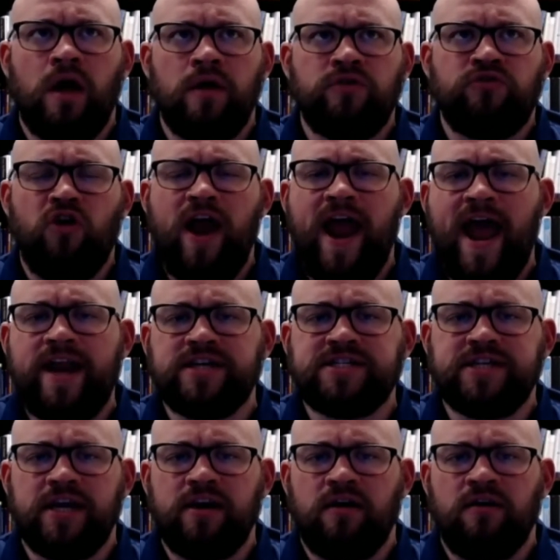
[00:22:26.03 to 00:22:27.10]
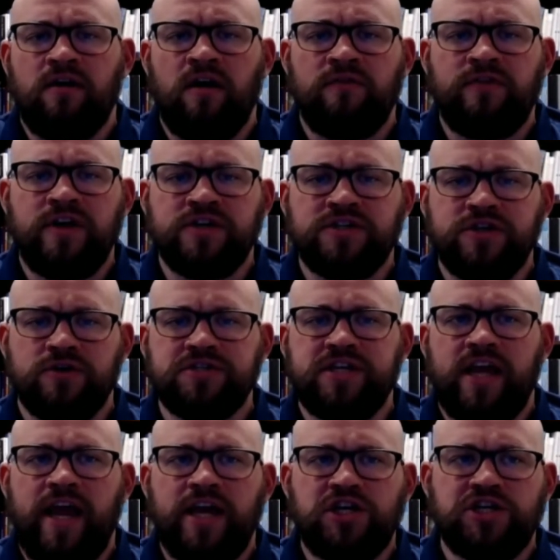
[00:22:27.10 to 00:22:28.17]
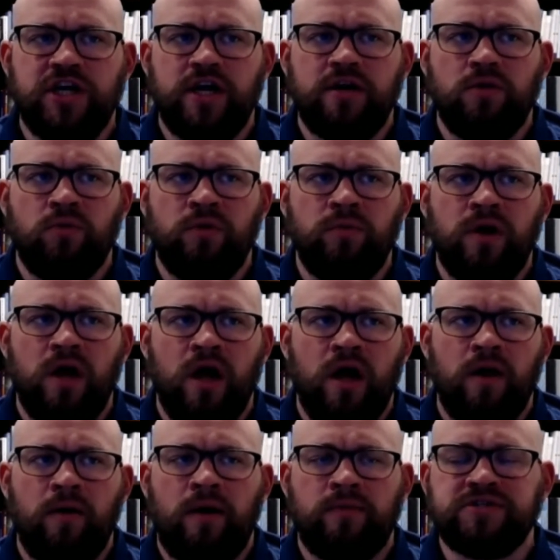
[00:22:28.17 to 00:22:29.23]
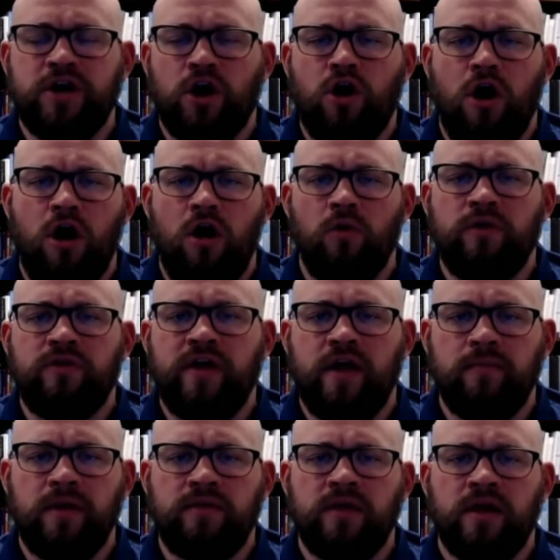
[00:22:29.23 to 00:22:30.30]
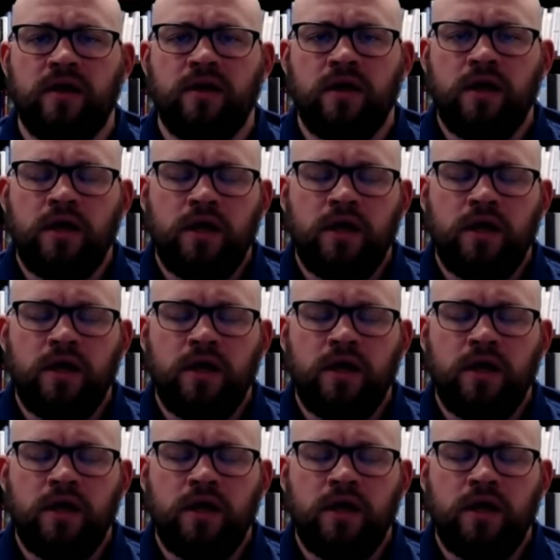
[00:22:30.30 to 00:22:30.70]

Trey Addison of the association, when I was on a call with him in the